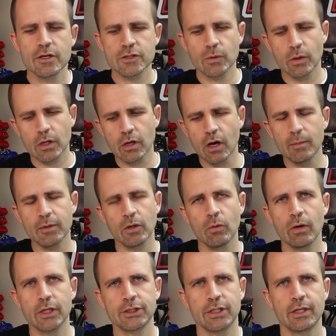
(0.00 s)
So a common
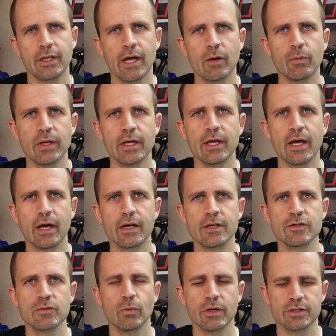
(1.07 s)
question that we get
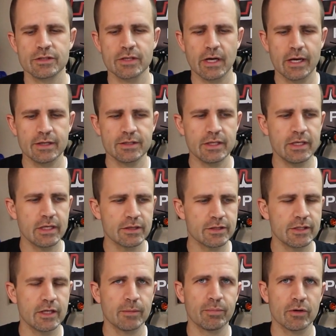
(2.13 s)
is what size
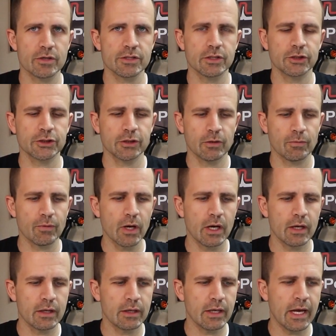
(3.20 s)
ESC a person should
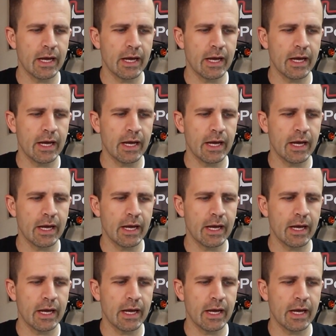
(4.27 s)
run,